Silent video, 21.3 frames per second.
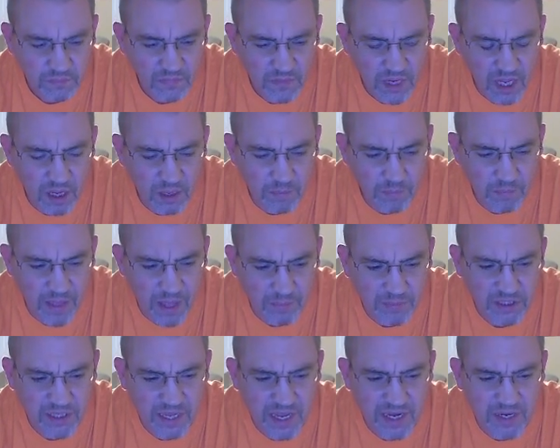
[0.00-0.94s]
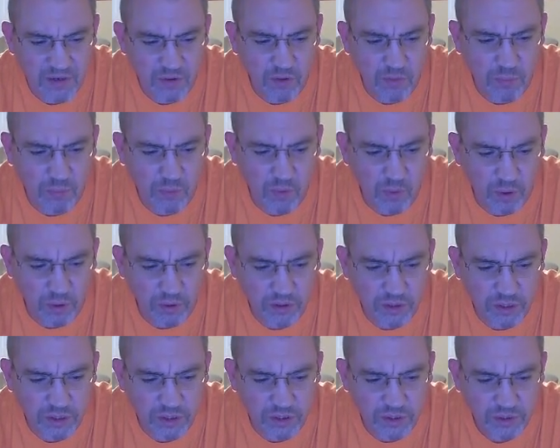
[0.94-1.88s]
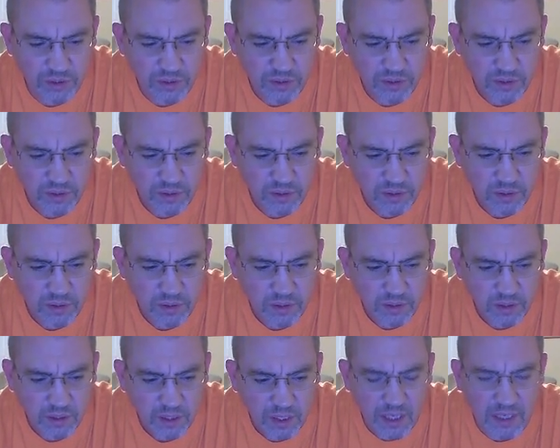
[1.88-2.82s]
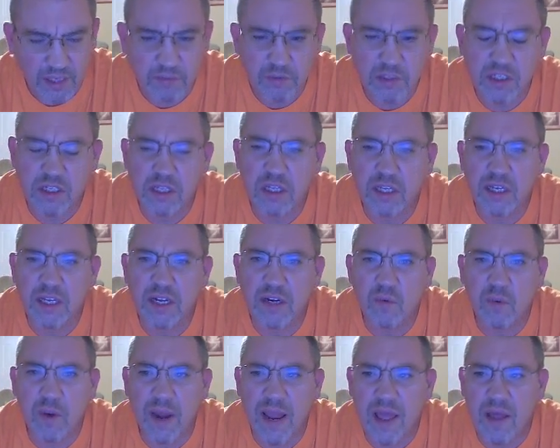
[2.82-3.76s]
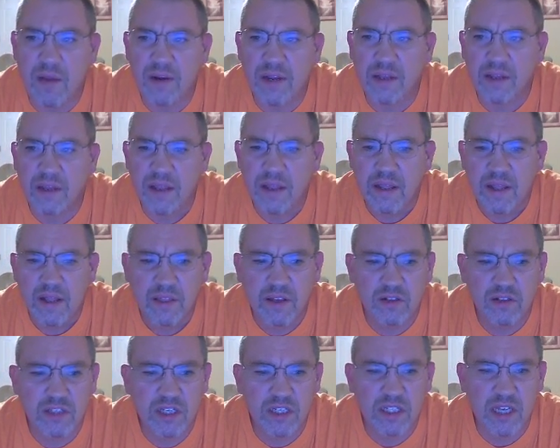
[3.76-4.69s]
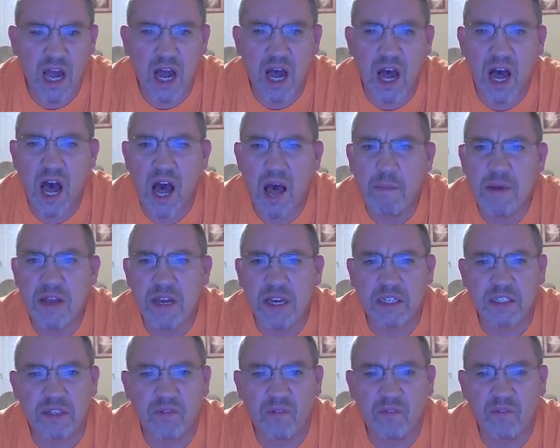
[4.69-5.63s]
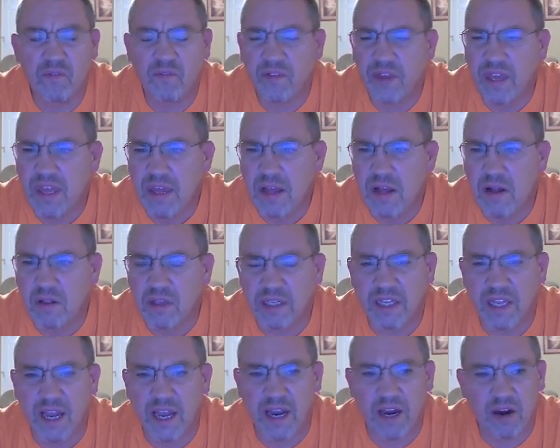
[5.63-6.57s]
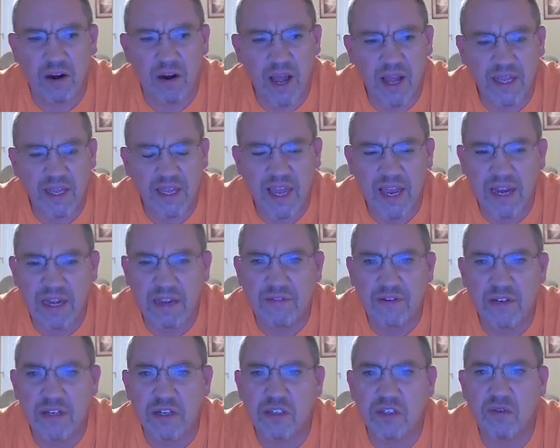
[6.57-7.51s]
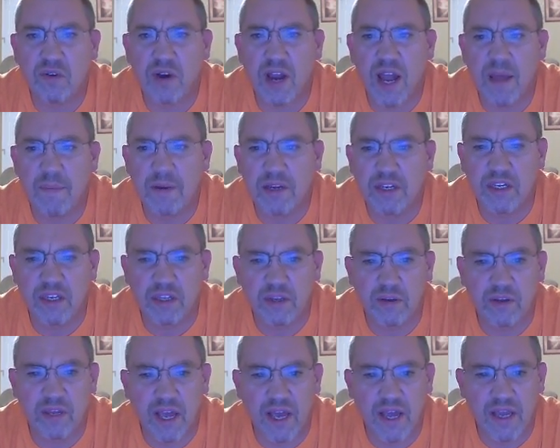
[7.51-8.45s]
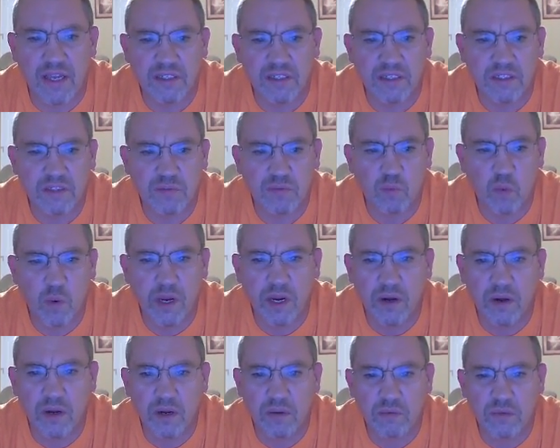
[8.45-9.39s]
um, i'm standing on the porch and i'm just looking around at there's this ominous feel in the air. I can't even describe it to you guys. It's weird. It